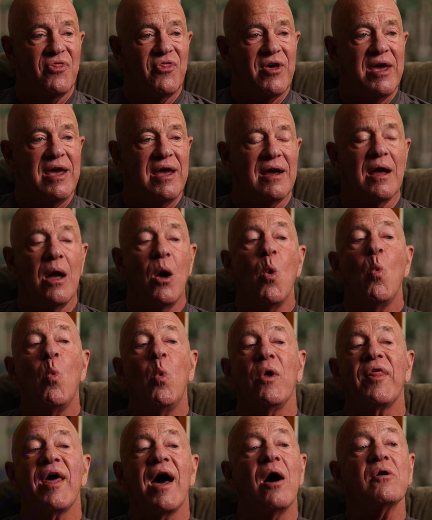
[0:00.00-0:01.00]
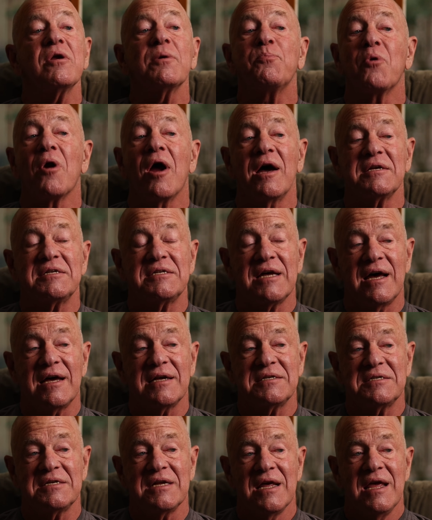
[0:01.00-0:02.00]
thing without a
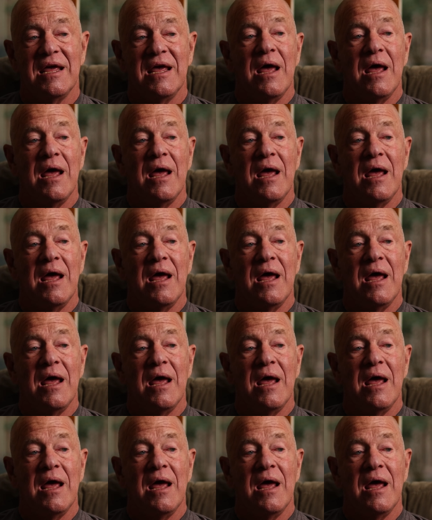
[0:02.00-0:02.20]
process,